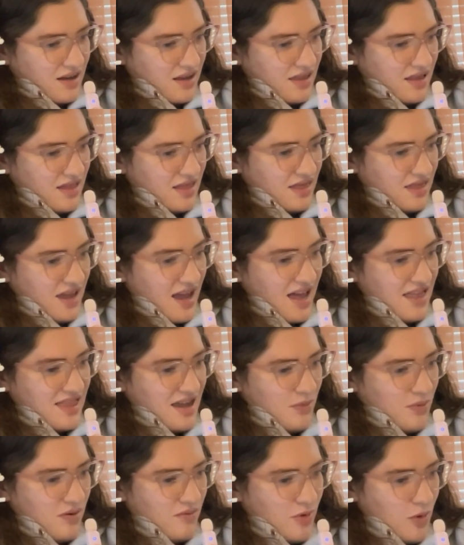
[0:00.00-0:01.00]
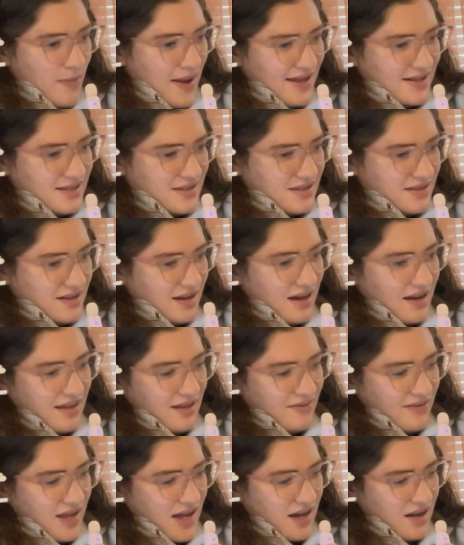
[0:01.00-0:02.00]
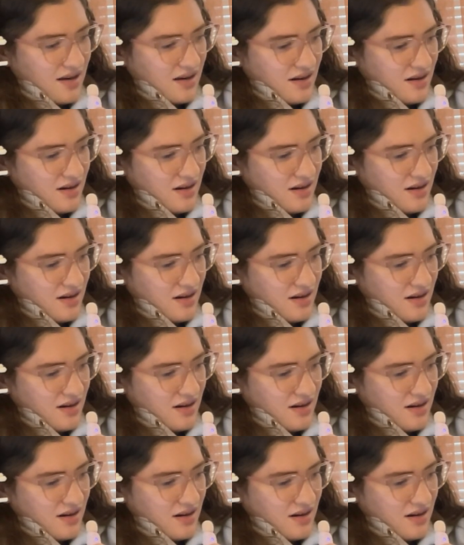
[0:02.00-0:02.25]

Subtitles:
And they were roommates. I love that.